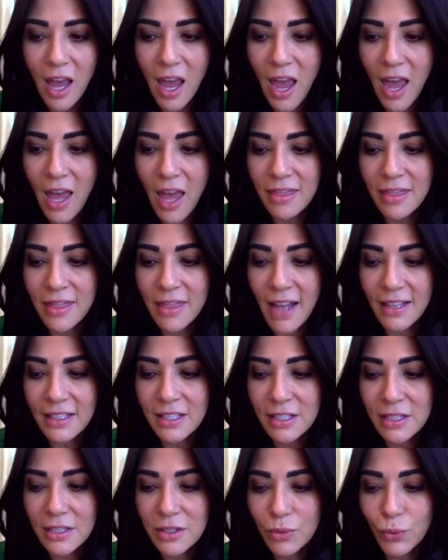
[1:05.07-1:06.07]
And
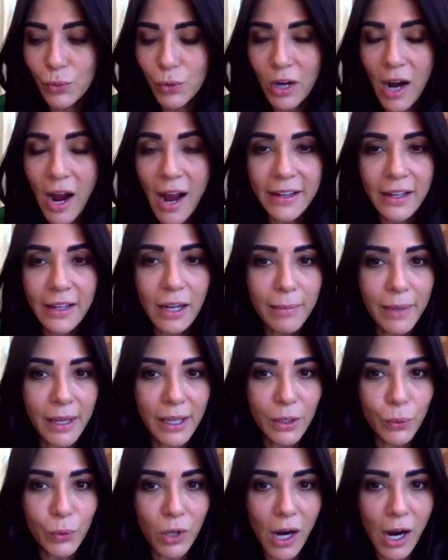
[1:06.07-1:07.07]
that's where I come
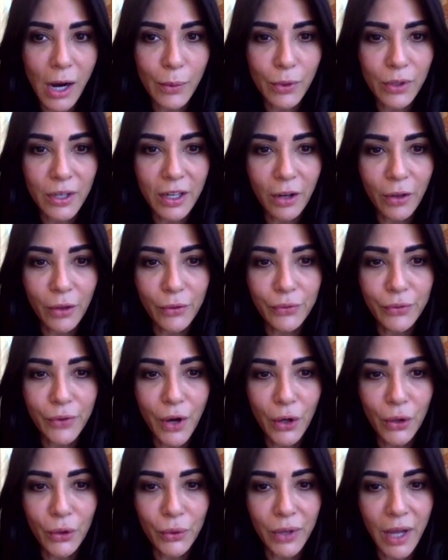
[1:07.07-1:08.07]
in, where I will get on the
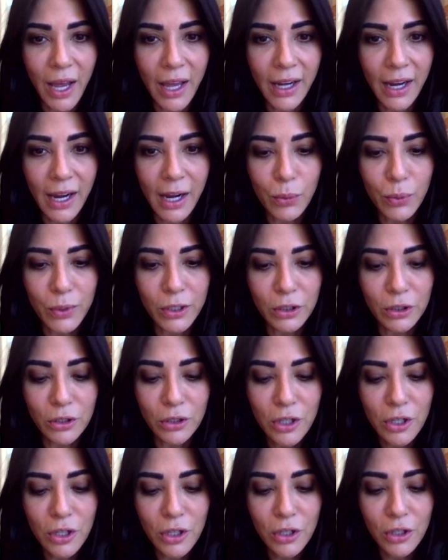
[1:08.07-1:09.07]
phone and I
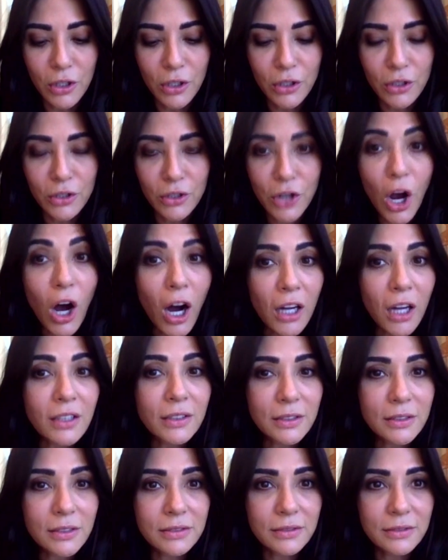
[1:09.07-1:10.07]
will
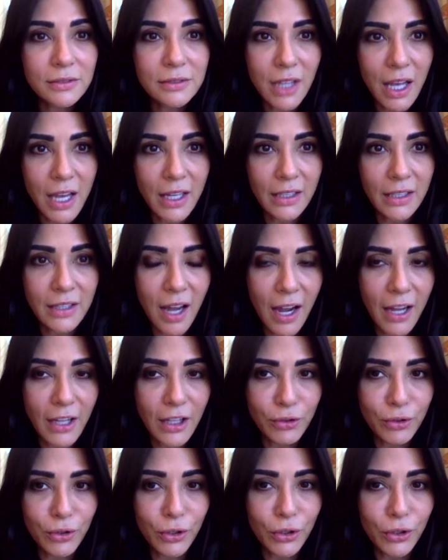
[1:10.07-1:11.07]
talk like a
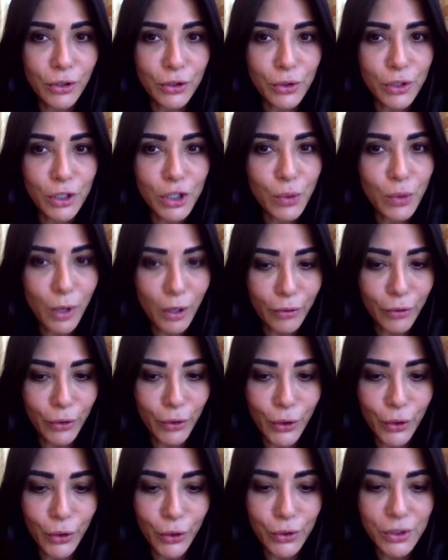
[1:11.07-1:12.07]
nine-year-old or a
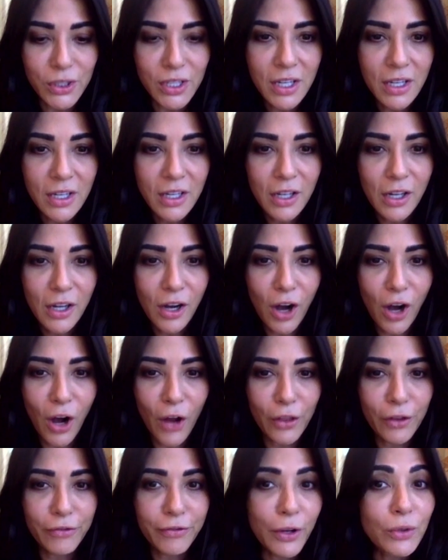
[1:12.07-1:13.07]
twelve-year-old
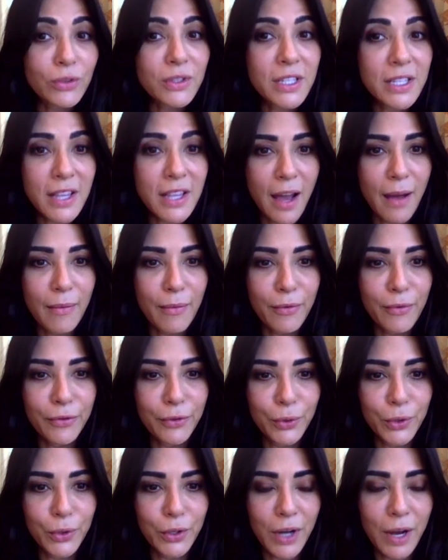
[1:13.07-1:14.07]
on the phone to them
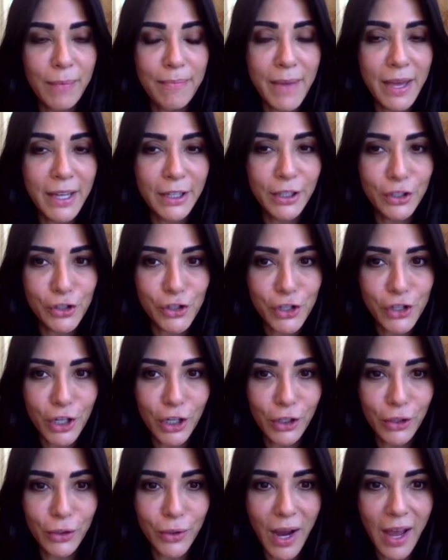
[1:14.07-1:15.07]
for a minute or
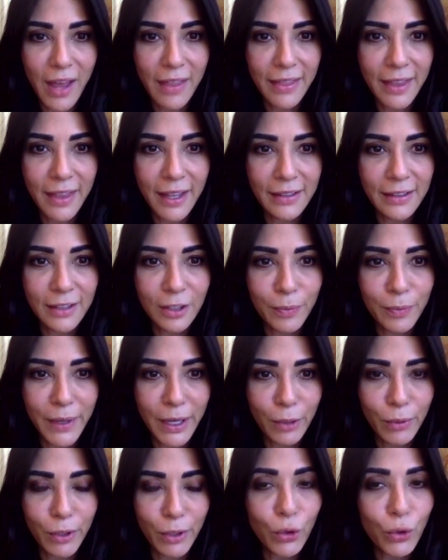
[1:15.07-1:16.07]
so, and then they're
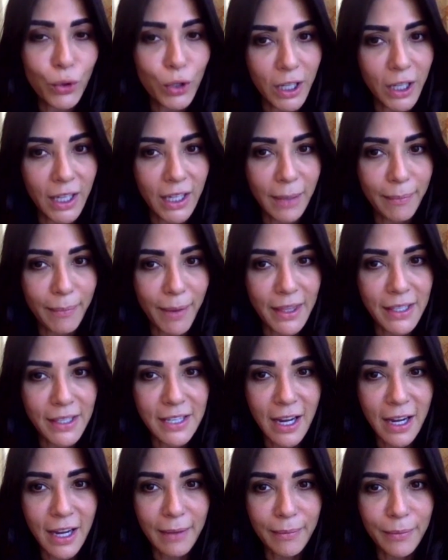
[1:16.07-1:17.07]
being recorded. And by the
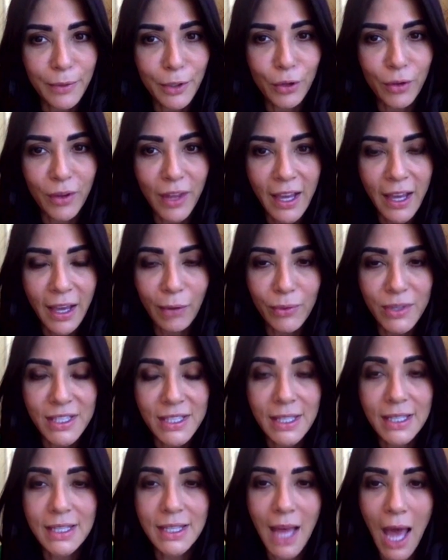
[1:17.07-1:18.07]
time, you know, they can't
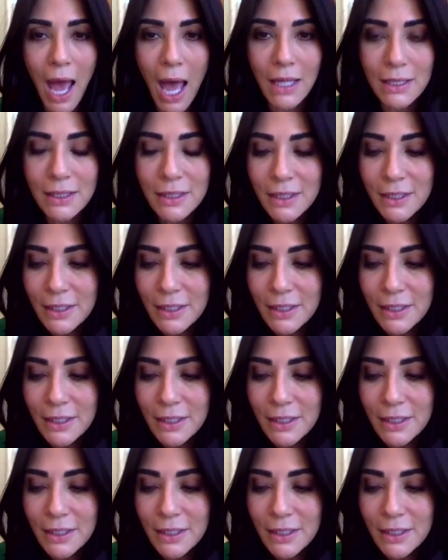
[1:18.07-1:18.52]
resist that.